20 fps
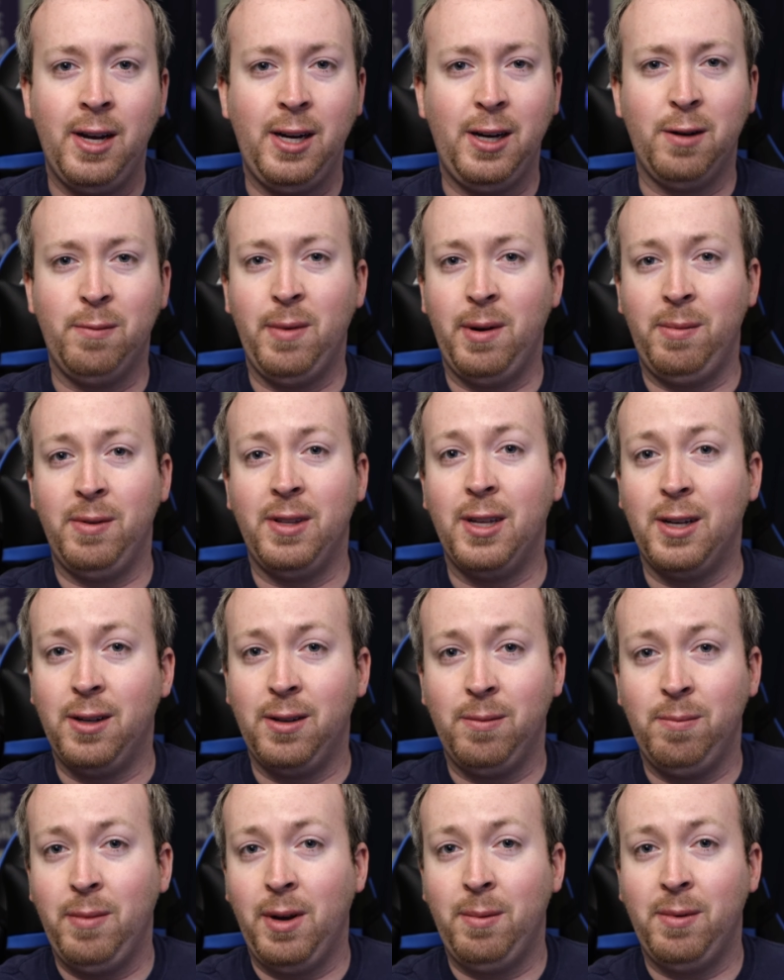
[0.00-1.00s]
maybe
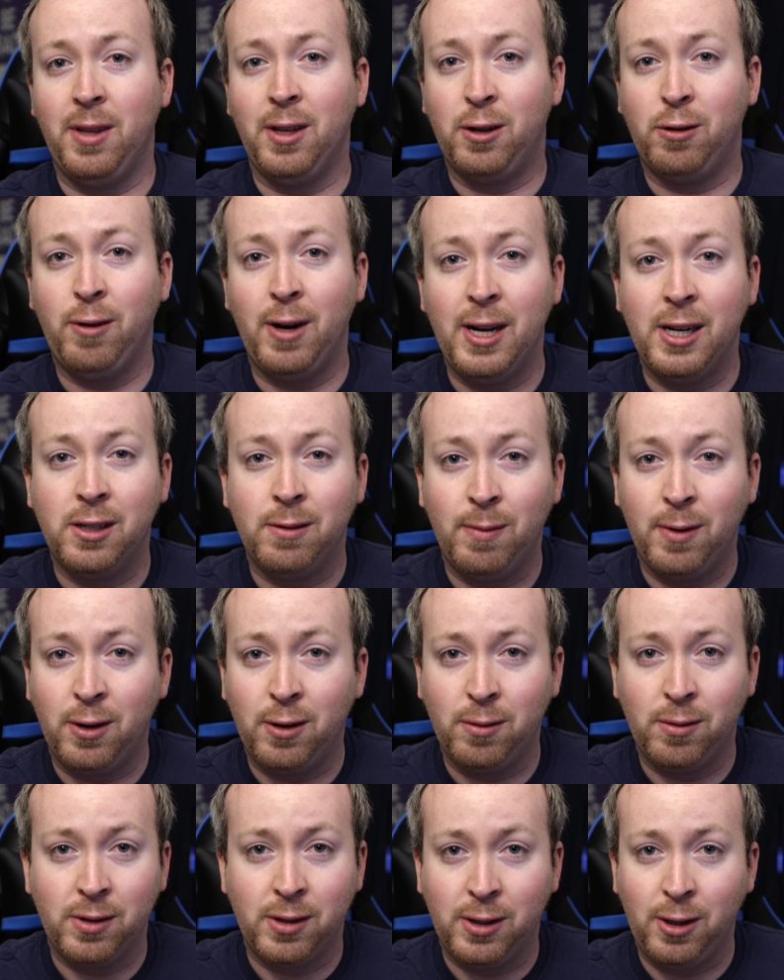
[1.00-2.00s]
the
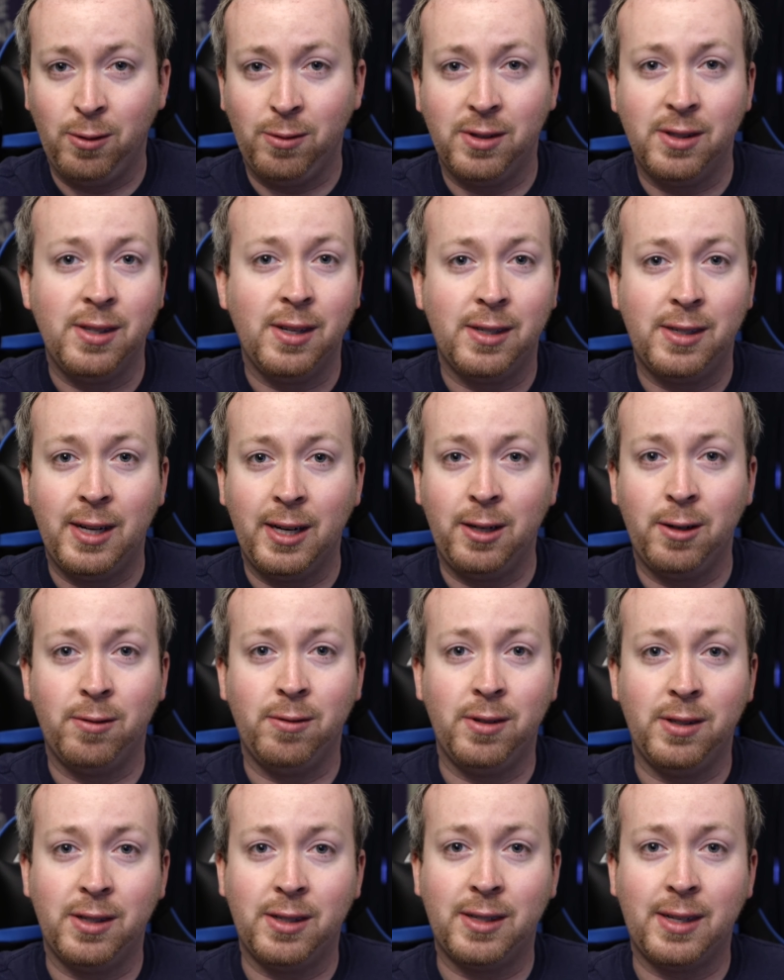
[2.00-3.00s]
transmitter was losing the signal
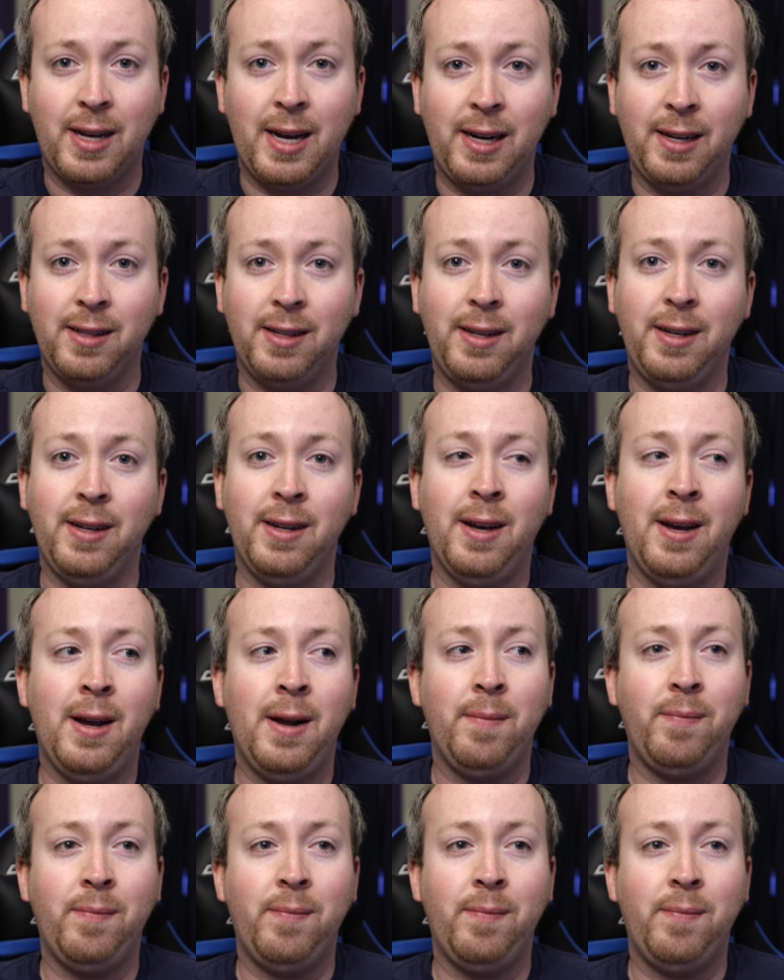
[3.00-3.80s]
just slightly.